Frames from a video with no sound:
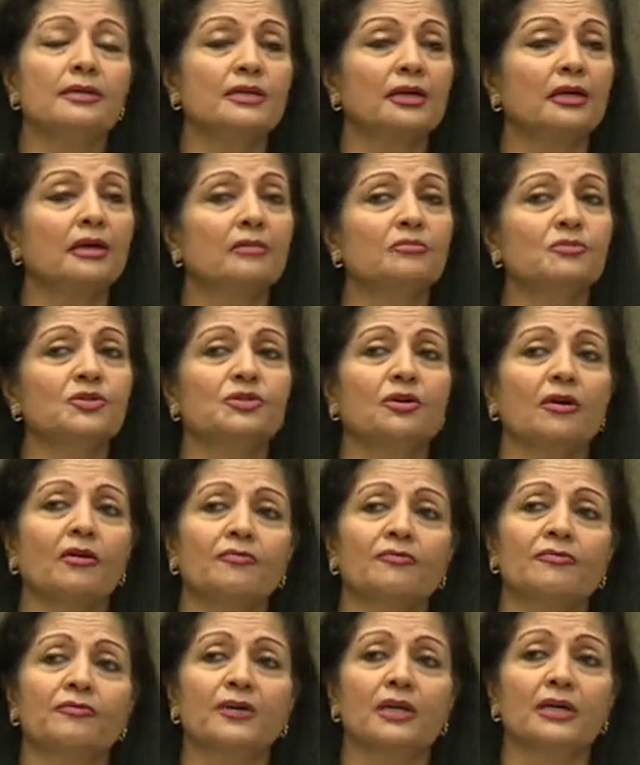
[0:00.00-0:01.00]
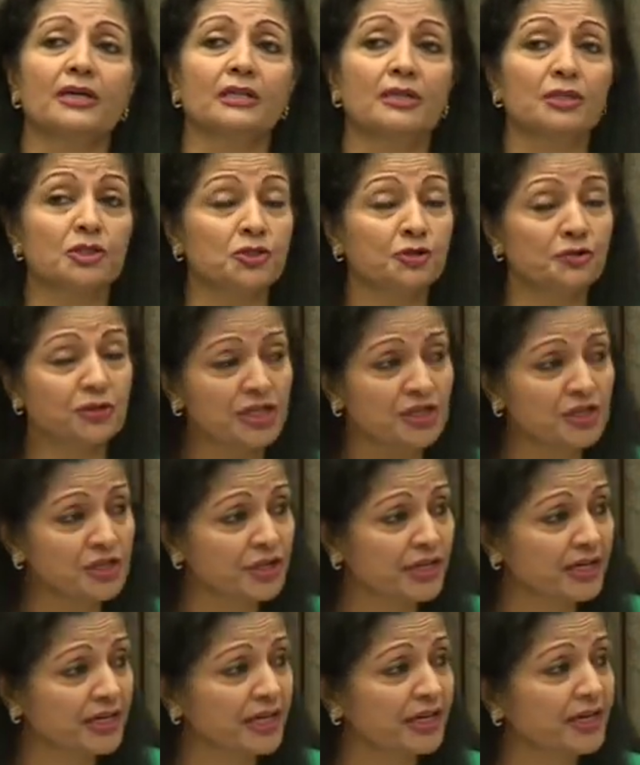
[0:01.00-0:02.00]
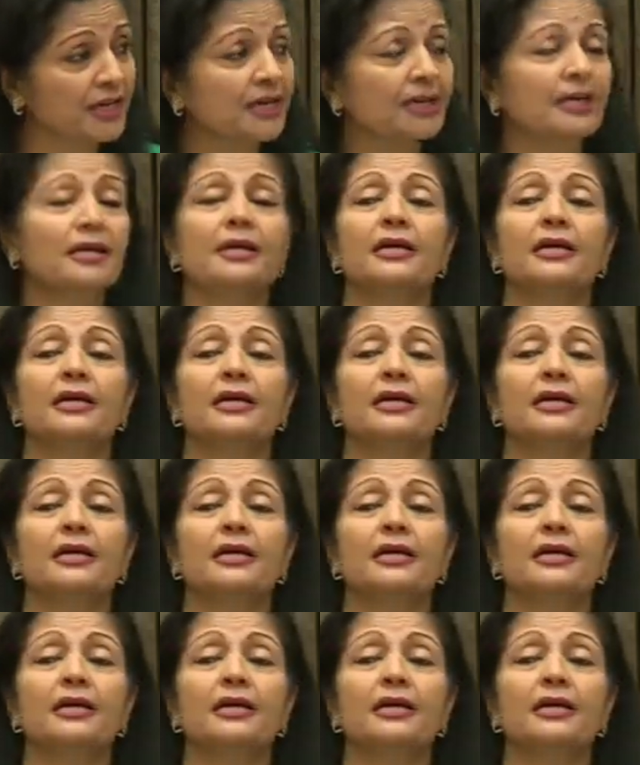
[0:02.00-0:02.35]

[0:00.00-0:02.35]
terms of the judiciary,